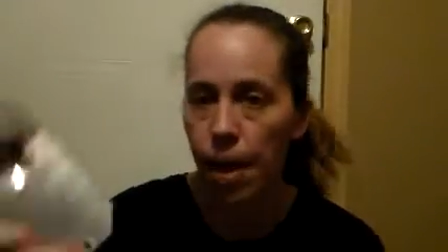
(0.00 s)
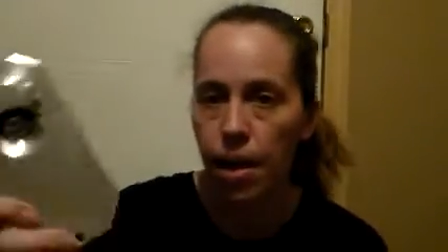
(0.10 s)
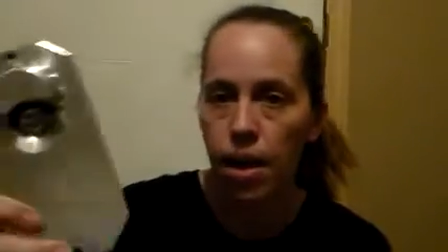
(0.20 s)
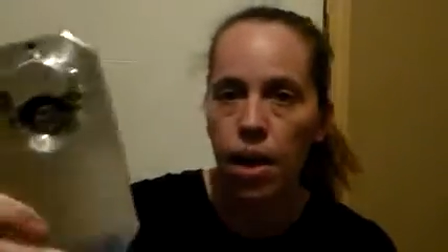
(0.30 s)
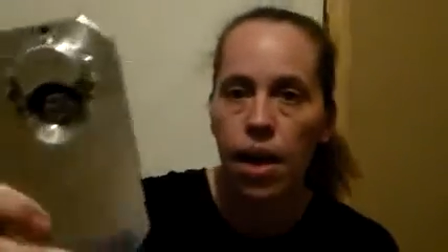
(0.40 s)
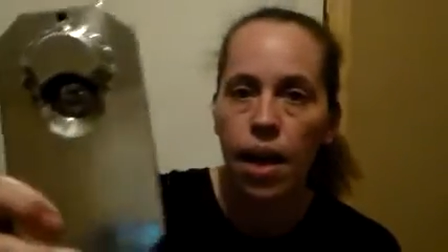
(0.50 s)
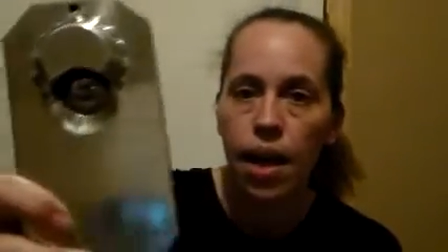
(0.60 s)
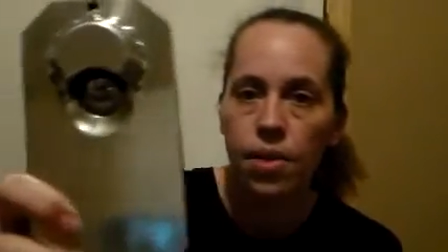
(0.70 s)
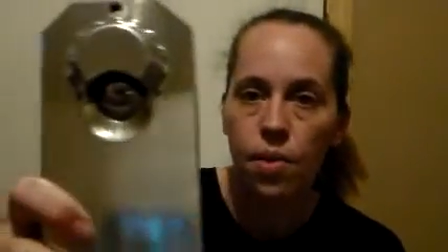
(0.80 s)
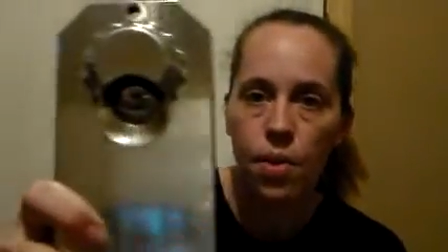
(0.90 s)
but
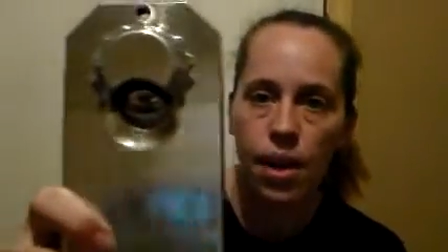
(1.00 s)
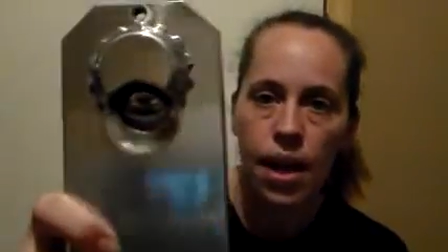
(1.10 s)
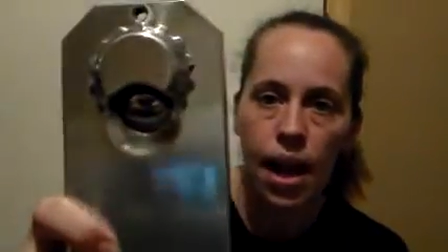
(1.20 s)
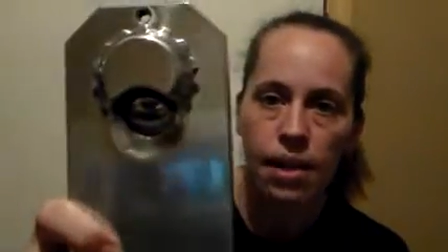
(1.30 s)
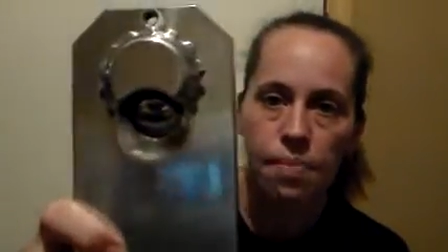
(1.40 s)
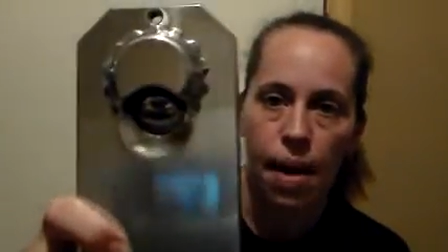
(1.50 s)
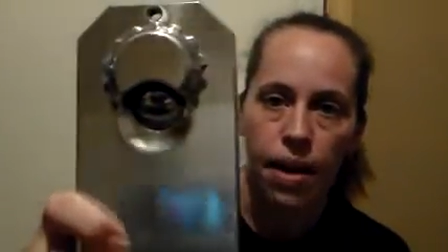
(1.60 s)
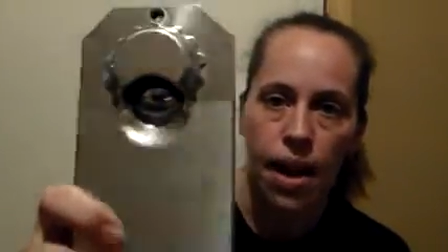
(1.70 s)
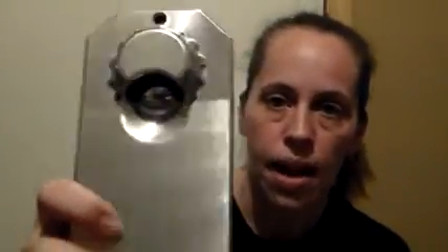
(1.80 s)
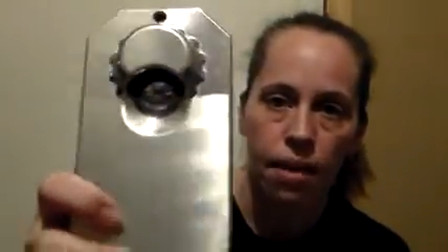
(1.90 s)
it's a really
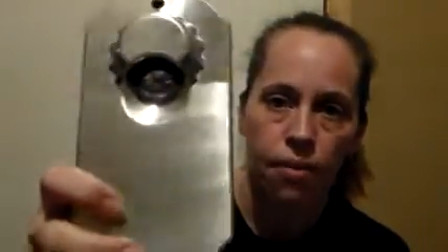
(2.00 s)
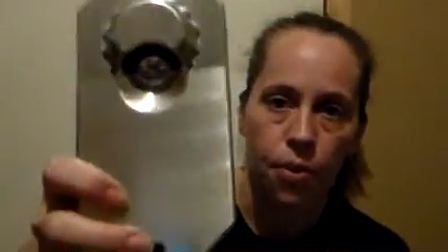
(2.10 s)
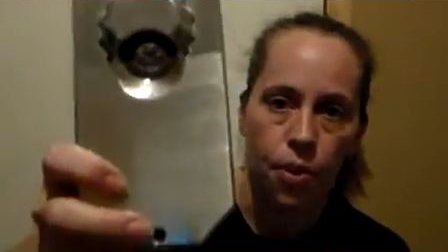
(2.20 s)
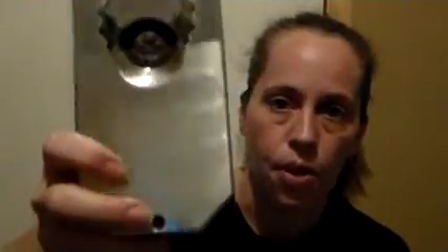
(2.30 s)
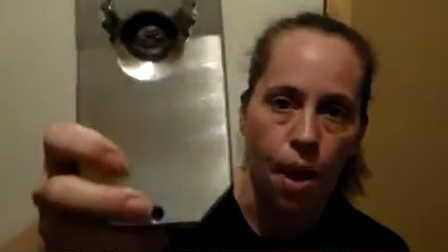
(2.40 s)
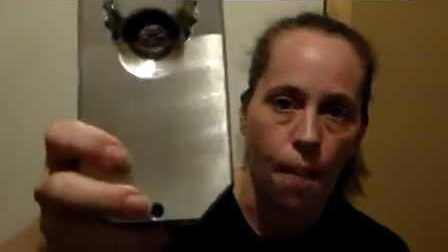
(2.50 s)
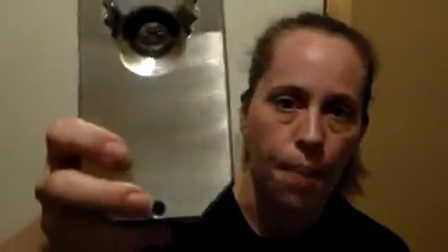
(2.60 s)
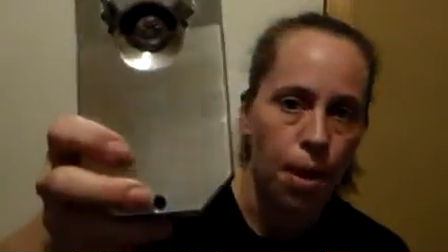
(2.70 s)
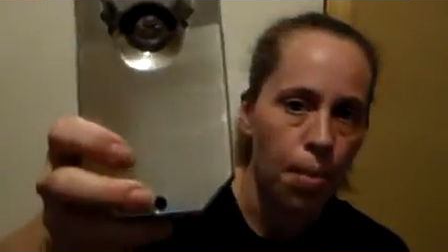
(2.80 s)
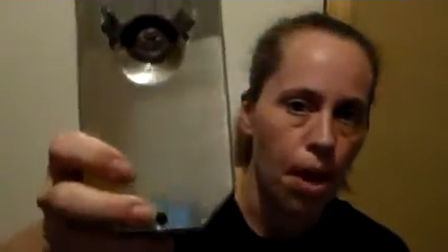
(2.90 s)
nice magnetic for um,